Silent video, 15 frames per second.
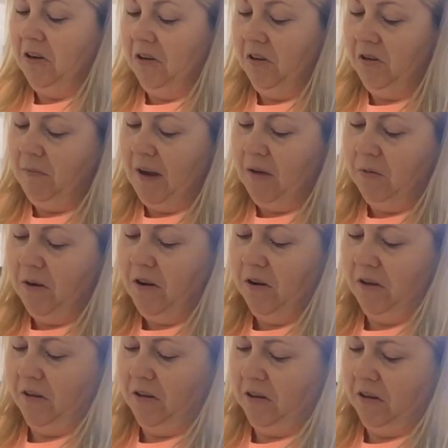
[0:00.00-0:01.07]
It might
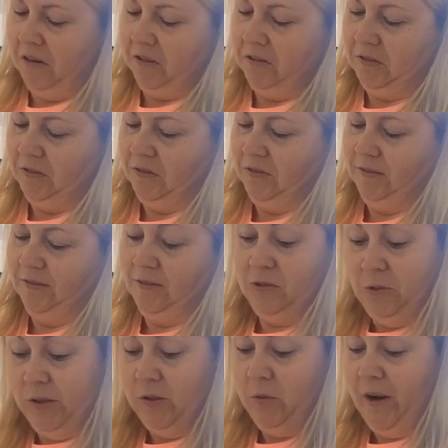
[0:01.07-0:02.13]
work.
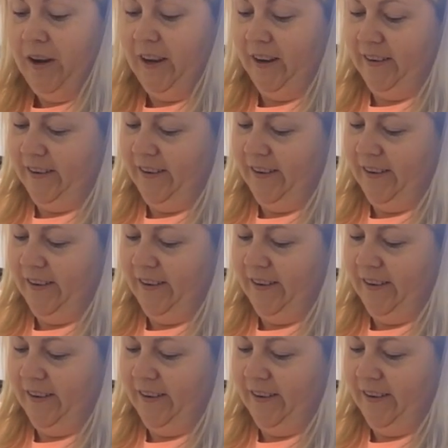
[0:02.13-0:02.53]
Which working?